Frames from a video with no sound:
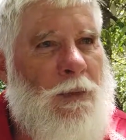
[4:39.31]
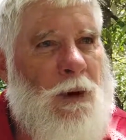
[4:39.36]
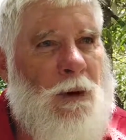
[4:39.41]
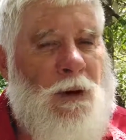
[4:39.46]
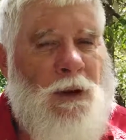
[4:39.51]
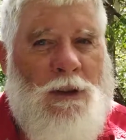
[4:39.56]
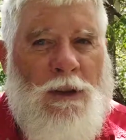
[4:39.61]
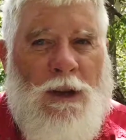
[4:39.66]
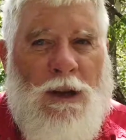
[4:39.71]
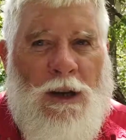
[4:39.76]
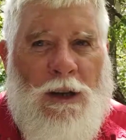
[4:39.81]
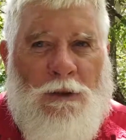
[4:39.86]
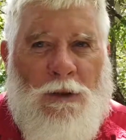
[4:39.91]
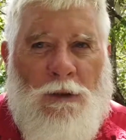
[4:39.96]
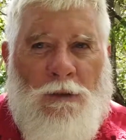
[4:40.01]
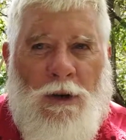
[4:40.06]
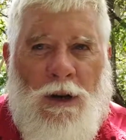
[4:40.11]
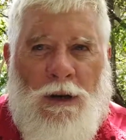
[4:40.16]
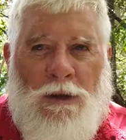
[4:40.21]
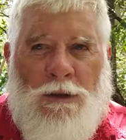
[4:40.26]
probably think
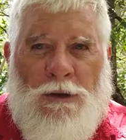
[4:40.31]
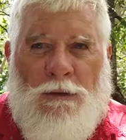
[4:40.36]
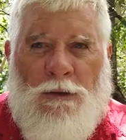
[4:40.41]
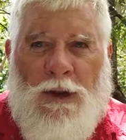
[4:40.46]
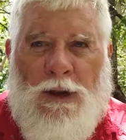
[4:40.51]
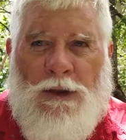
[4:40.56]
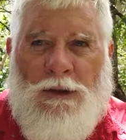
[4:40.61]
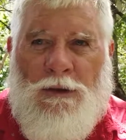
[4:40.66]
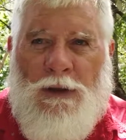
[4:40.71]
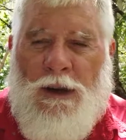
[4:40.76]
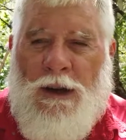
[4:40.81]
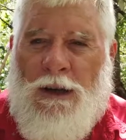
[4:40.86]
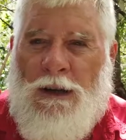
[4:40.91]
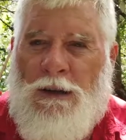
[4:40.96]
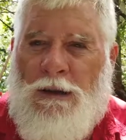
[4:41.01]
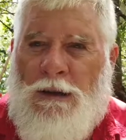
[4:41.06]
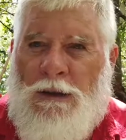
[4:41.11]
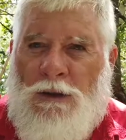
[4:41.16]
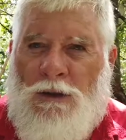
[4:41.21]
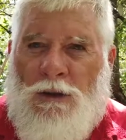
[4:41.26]
every road's a
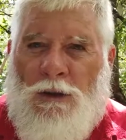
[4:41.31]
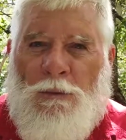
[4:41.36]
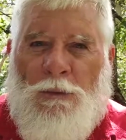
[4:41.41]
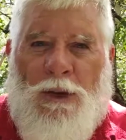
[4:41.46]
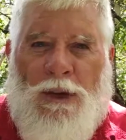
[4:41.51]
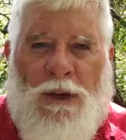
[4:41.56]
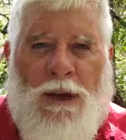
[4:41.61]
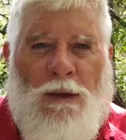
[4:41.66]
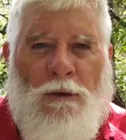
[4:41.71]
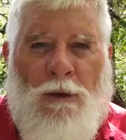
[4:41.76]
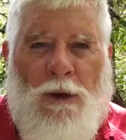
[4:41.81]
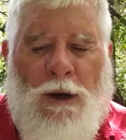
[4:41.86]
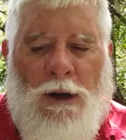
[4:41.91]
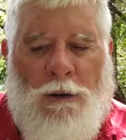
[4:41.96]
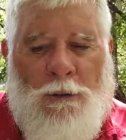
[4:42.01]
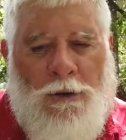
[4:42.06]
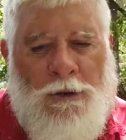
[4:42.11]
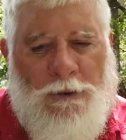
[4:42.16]
racetrack and it should be that way,